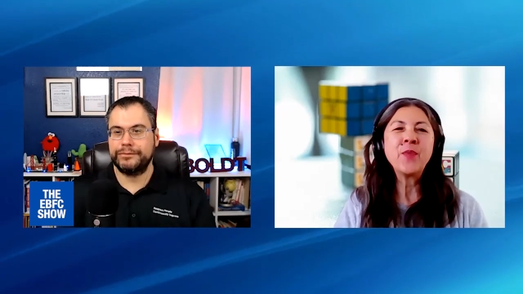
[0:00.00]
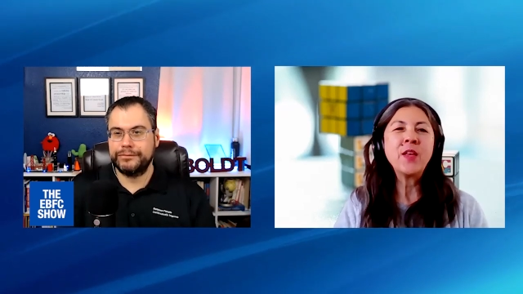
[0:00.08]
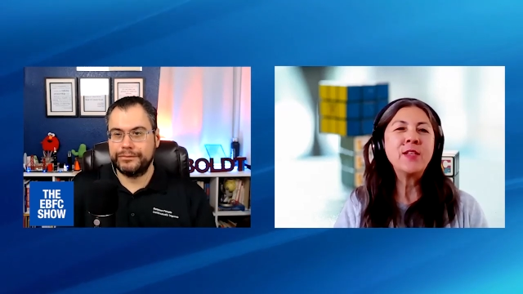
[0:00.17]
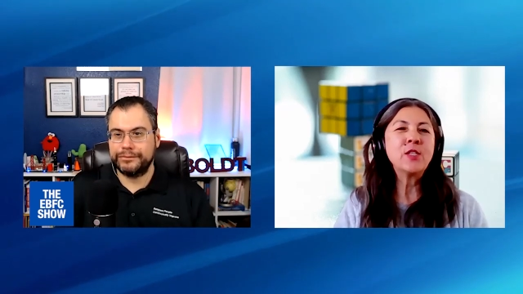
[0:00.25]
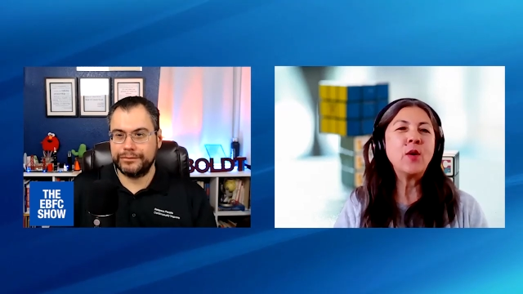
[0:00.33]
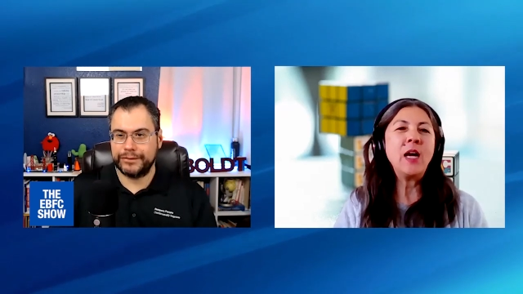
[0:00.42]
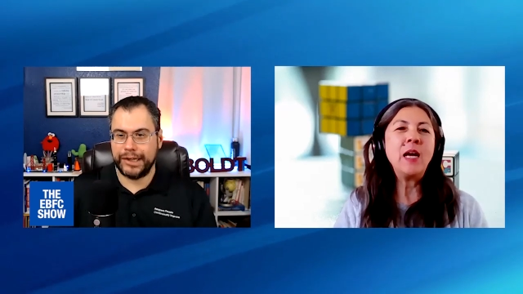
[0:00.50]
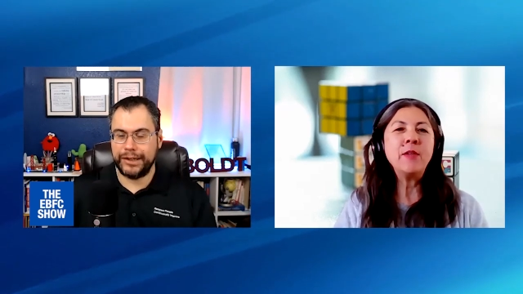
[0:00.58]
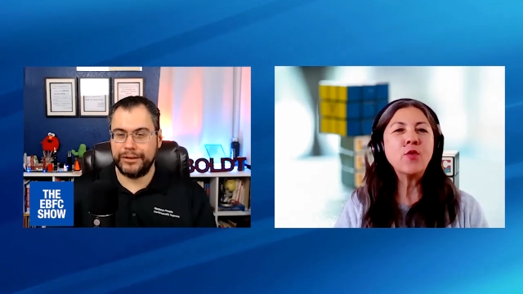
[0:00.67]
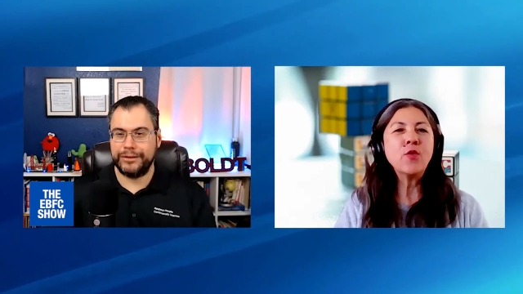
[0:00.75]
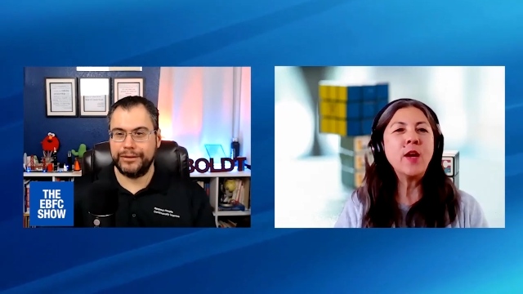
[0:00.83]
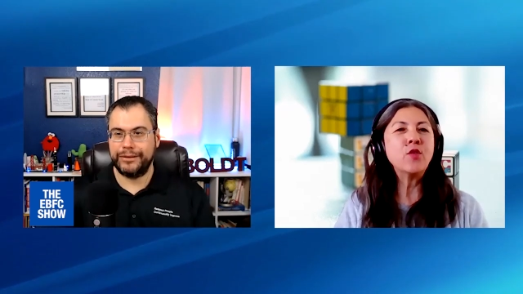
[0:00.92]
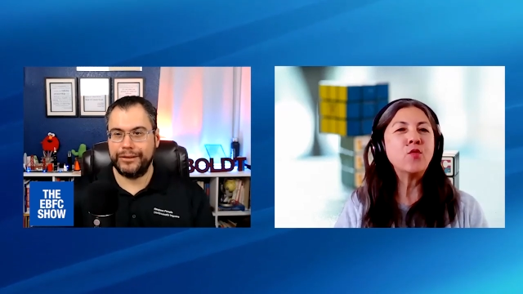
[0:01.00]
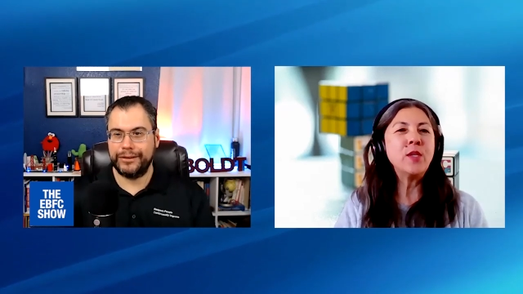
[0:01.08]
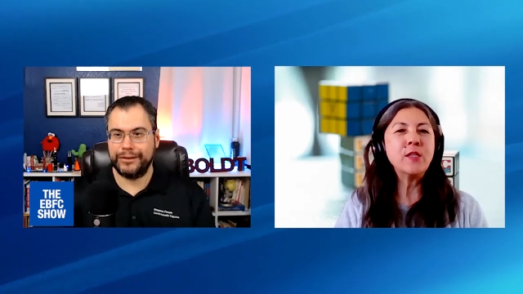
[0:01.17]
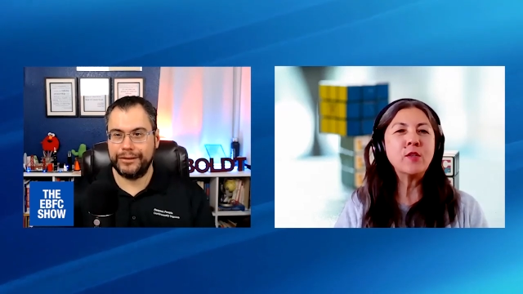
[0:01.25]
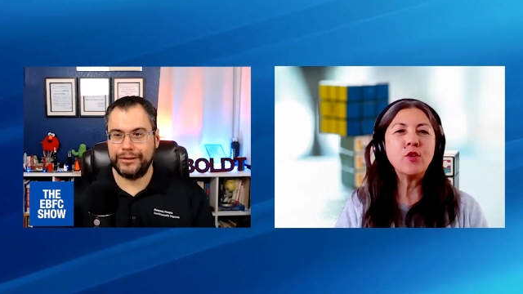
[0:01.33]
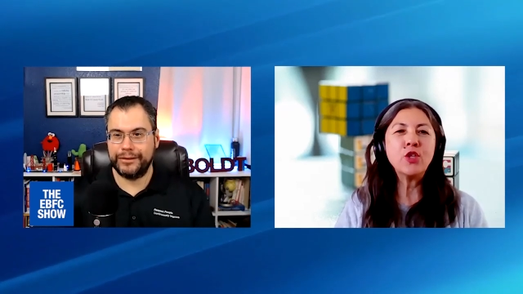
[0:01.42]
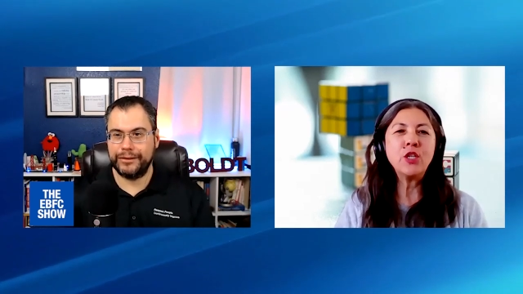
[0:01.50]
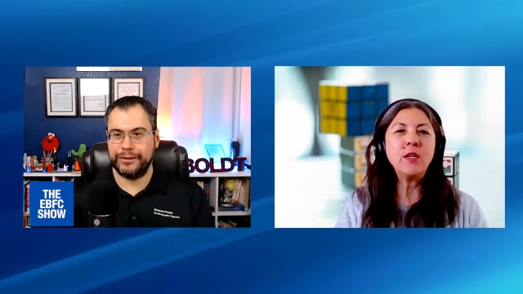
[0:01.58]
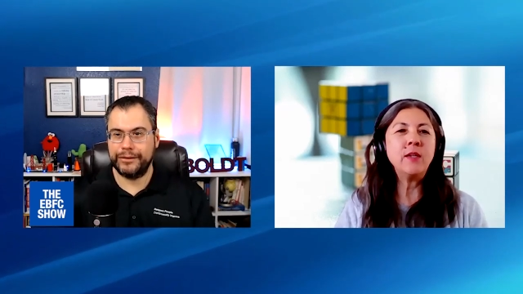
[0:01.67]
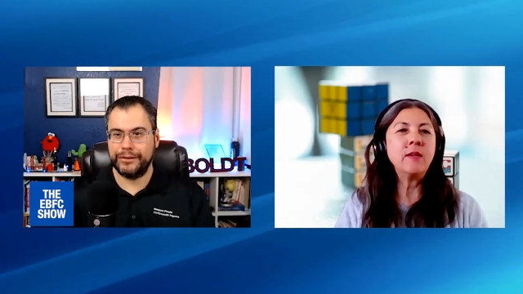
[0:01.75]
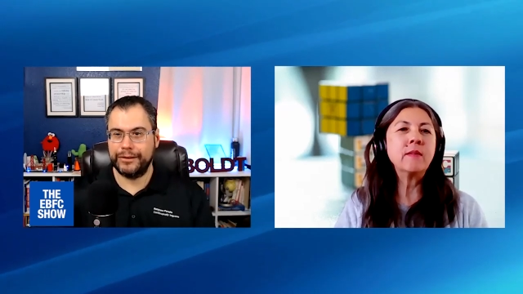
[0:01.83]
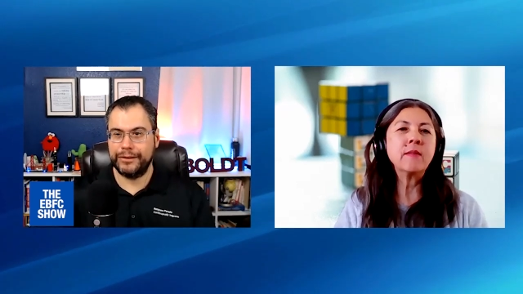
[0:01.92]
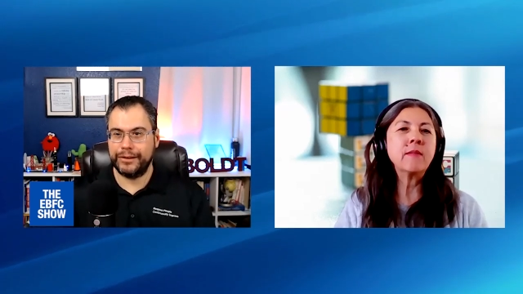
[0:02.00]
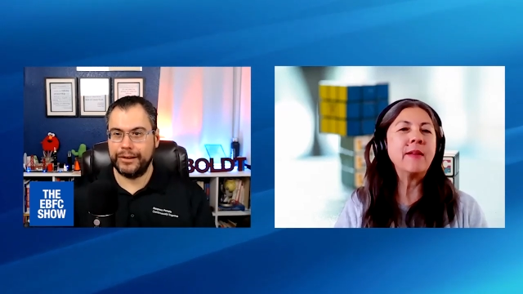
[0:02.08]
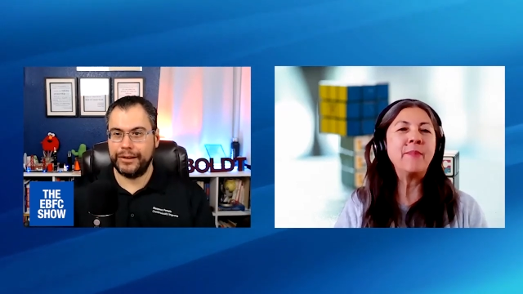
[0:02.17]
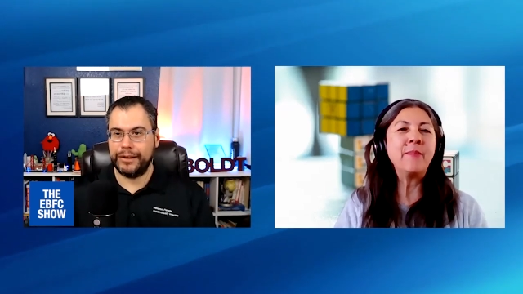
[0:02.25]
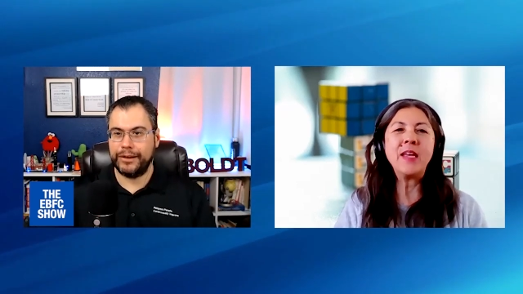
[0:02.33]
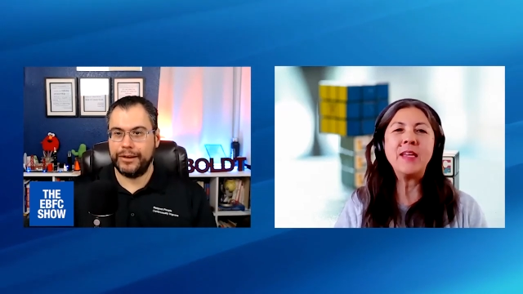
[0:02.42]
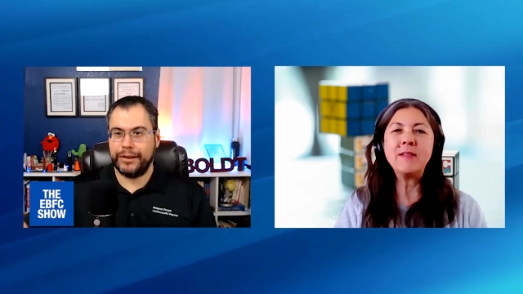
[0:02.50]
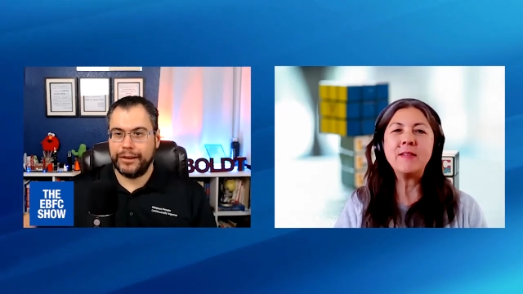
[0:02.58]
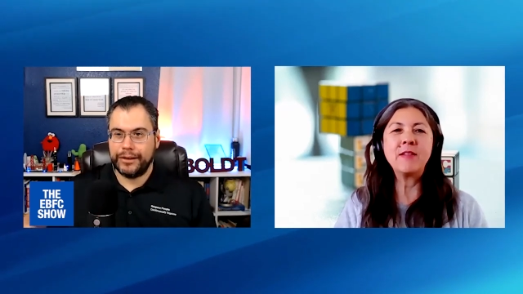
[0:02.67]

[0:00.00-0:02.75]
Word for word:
Speaker 1: So no. I've been trying to research it and